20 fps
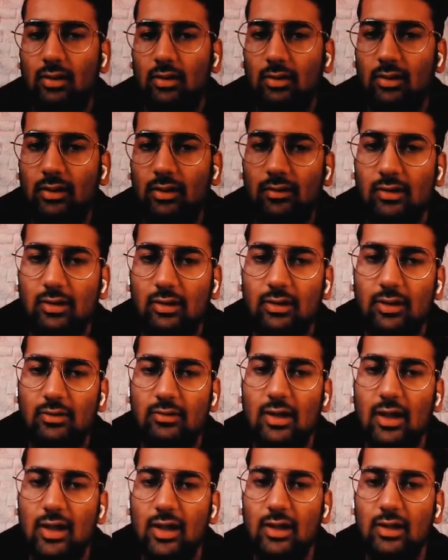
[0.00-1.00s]
this
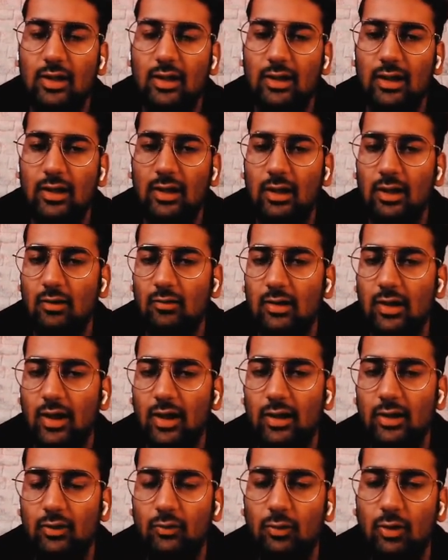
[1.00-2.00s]
the area can have
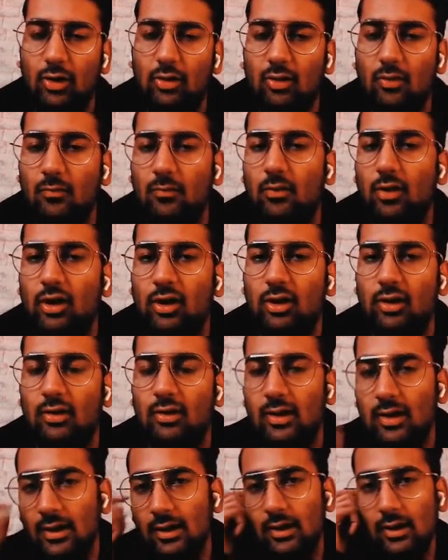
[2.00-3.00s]
9 units of water.
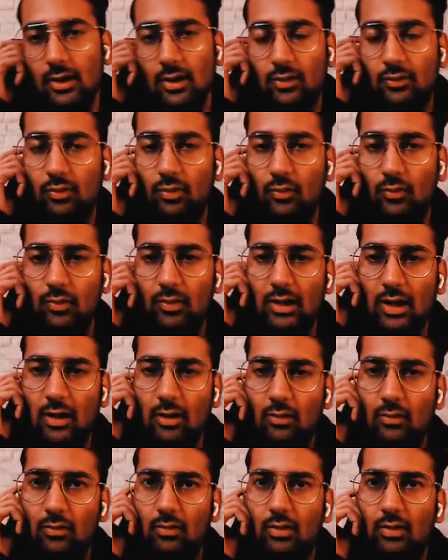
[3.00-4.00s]
So
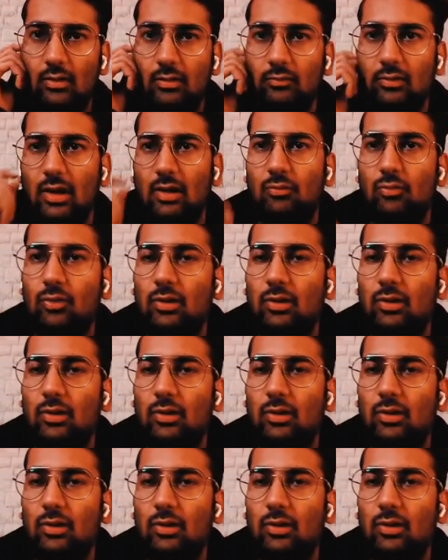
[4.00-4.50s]
now we have to